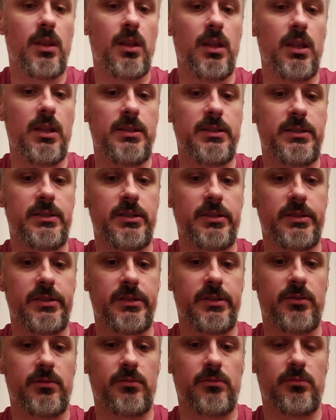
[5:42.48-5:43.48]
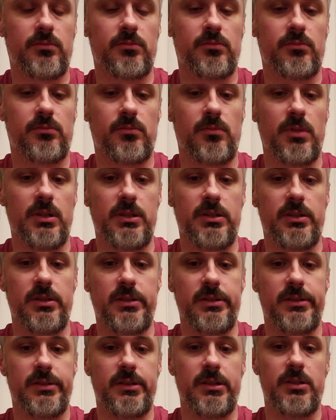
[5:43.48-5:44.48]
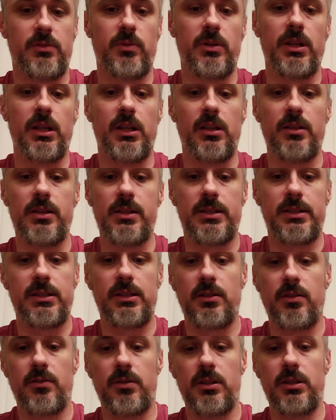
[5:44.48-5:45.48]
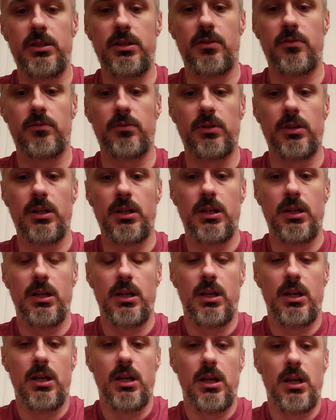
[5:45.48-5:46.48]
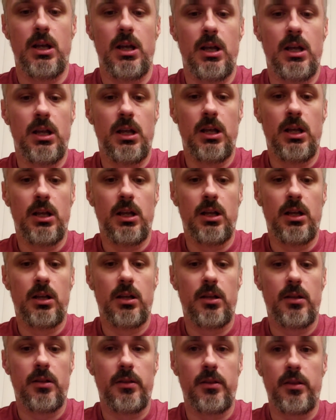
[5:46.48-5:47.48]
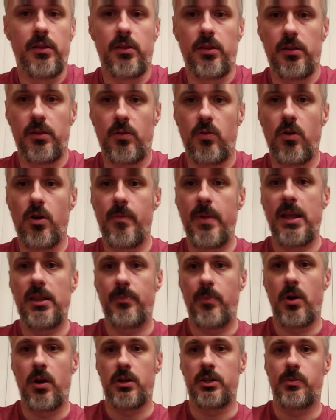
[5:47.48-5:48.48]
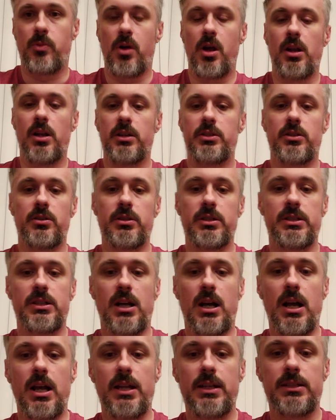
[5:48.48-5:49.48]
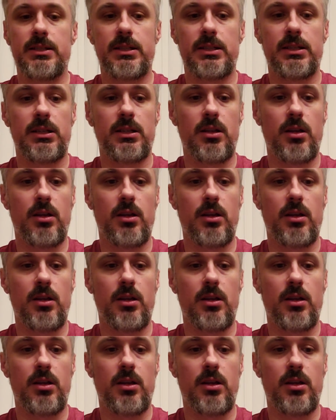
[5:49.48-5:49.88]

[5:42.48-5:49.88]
It's just, it's ridiculous. You don't, the Core Band Parks products are designed